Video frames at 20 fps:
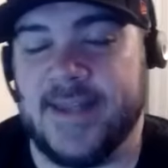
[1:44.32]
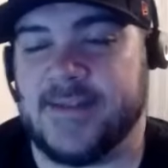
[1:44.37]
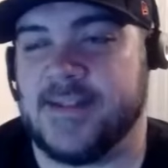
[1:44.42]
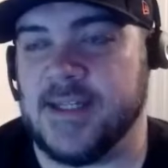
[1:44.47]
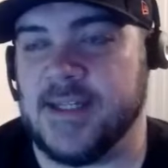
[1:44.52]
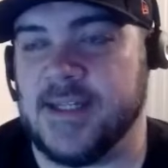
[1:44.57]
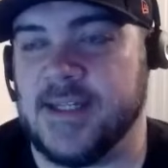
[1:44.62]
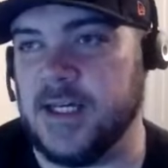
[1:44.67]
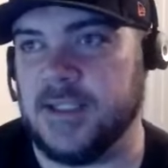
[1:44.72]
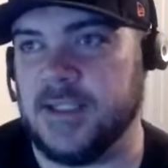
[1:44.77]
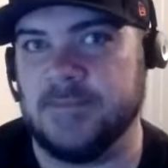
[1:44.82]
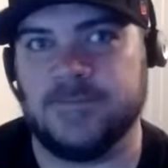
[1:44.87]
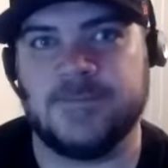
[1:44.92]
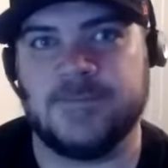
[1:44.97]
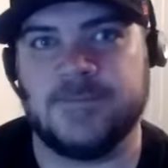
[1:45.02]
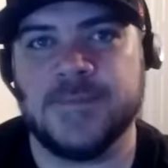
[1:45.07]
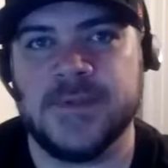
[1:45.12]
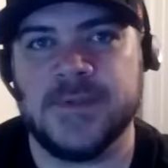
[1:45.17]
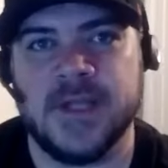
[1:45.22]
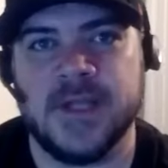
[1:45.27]
uh,
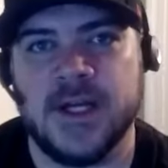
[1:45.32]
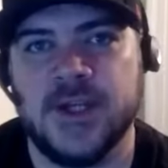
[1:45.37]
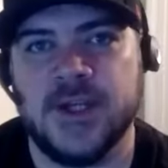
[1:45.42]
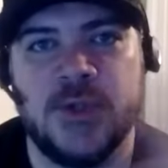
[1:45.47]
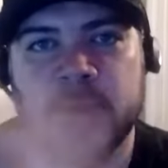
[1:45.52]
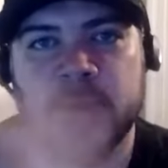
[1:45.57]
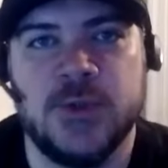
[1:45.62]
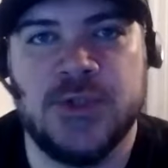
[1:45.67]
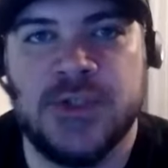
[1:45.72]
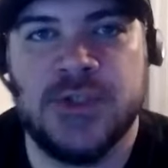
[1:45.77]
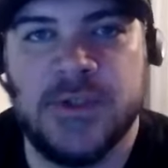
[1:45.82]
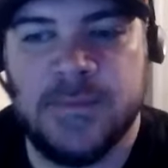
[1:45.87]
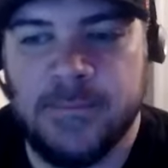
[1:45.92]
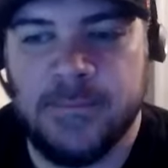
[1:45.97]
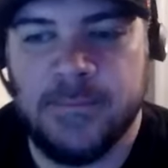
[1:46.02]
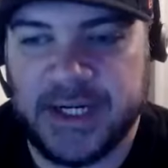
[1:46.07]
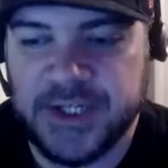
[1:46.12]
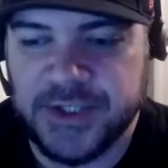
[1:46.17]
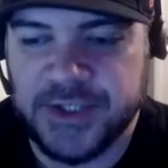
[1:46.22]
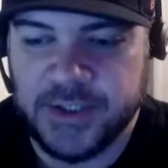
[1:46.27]
it's a huge
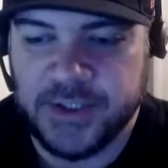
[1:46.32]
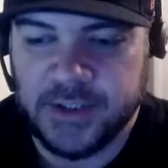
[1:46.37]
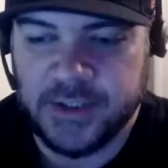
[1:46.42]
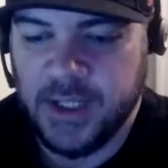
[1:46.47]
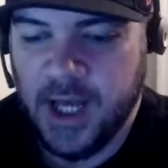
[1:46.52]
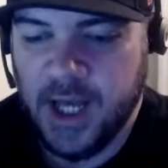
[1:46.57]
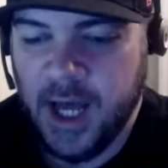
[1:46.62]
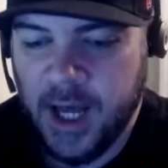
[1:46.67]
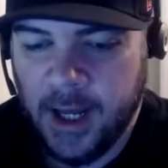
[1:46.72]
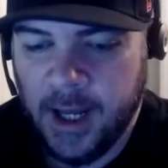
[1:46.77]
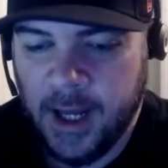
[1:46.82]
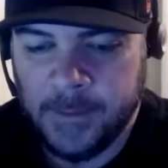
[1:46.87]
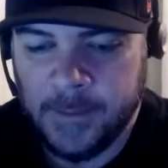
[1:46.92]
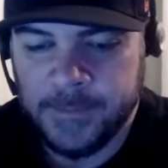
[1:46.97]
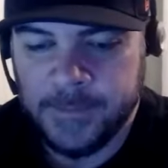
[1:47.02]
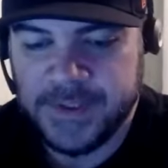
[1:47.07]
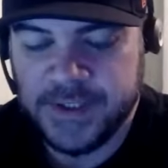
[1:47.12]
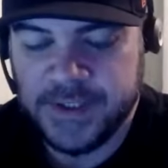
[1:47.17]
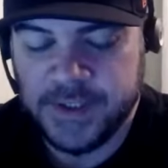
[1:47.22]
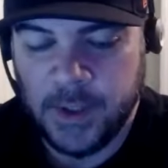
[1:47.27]
mixture.
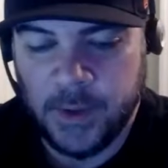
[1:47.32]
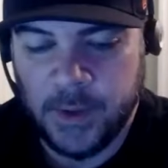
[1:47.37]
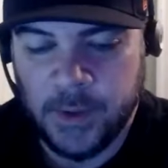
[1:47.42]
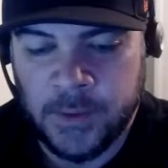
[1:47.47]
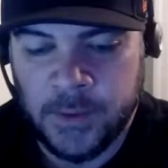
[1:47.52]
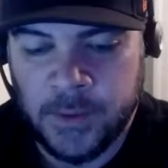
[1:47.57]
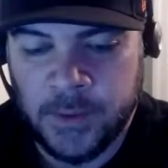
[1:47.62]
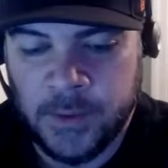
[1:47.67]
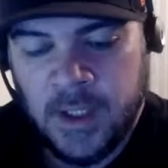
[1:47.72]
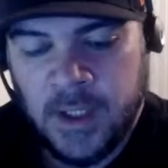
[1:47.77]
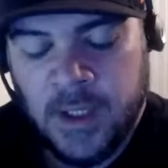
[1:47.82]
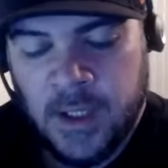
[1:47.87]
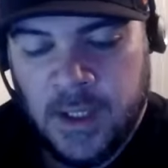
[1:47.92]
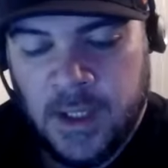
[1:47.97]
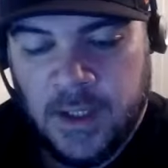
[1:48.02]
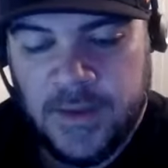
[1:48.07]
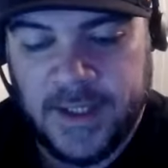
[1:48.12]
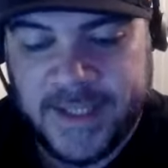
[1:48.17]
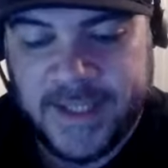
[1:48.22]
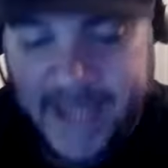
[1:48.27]
Um, so
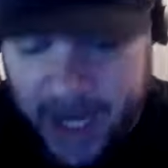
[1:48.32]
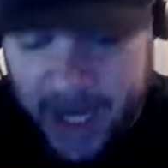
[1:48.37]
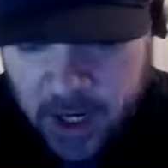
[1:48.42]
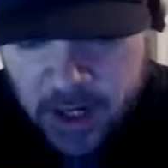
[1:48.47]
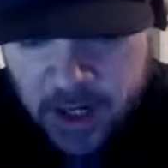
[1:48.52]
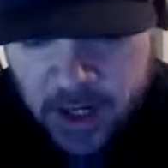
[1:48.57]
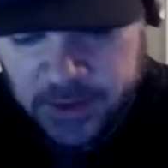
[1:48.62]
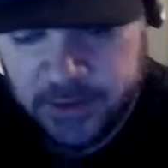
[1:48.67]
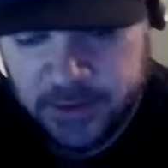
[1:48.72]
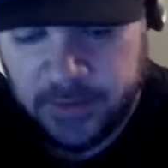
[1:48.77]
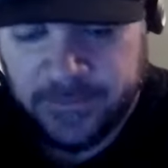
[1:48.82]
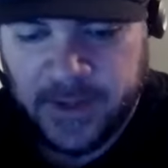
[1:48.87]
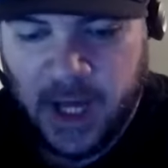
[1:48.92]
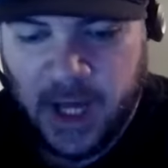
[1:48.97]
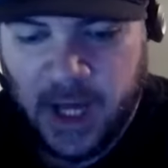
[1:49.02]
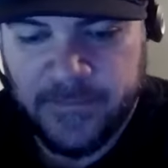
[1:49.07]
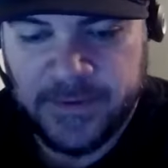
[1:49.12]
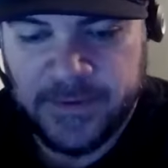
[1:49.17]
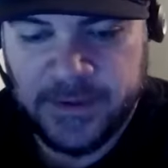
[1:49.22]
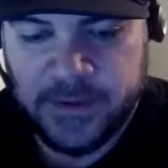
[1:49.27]
the character of
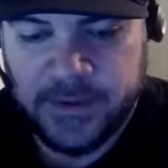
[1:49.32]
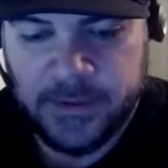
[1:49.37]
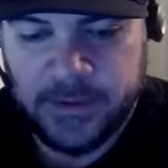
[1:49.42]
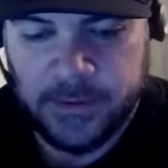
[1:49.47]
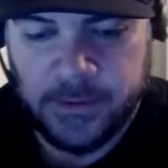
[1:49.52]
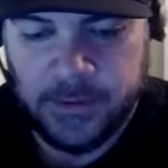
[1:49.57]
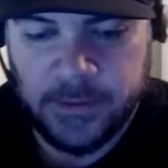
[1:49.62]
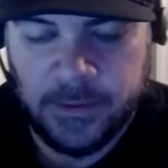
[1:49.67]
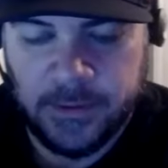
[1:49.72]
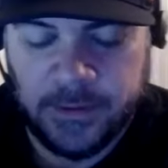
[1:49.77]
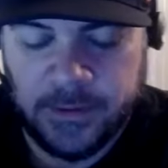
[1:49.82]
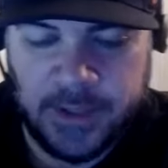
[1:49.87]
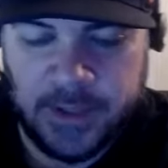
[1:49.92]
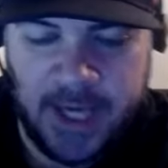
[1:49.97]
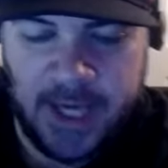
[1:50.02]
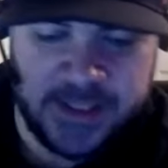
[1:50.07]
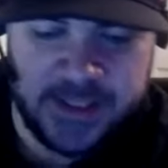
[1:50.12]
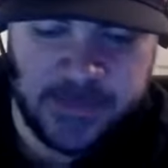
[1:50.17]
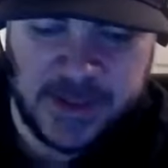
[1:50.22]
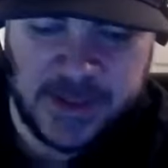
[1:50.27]
Coffin Tooth has